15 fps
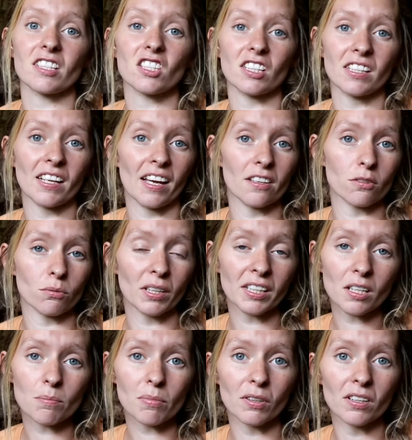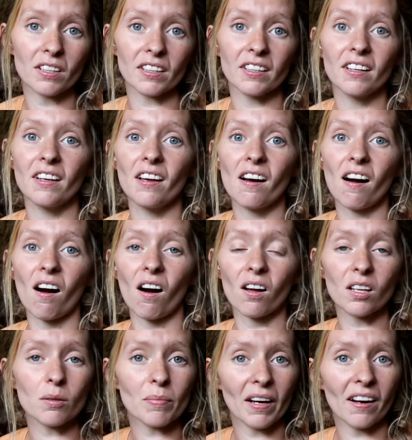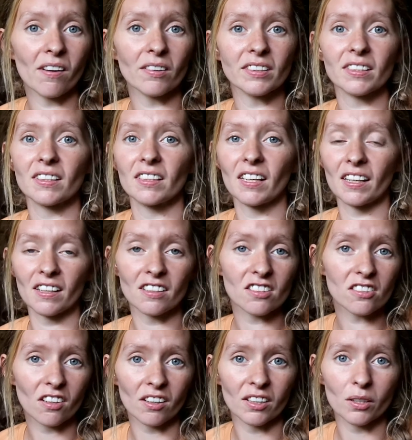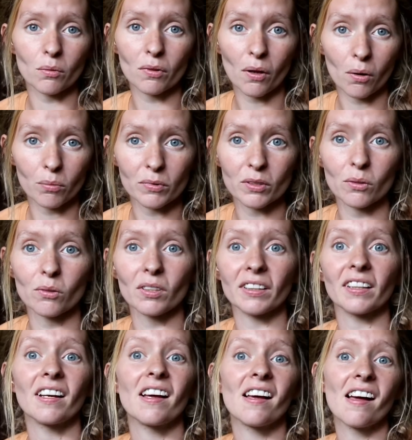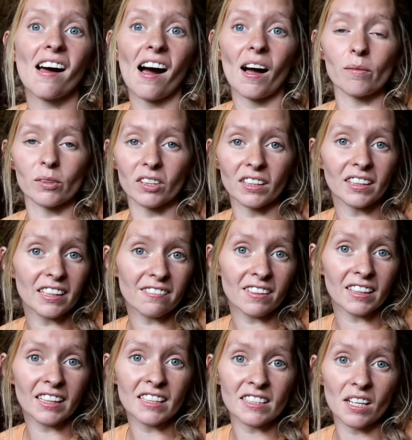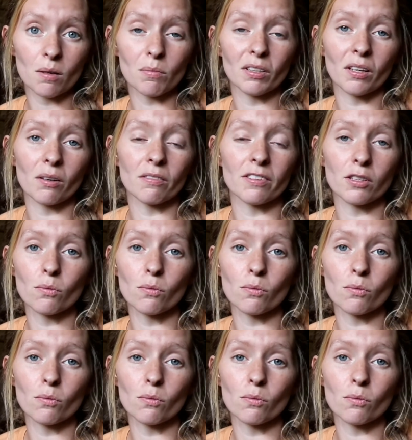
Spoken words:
She has written a book all about getting started with homeschooling. I'm going to leave it linked down below if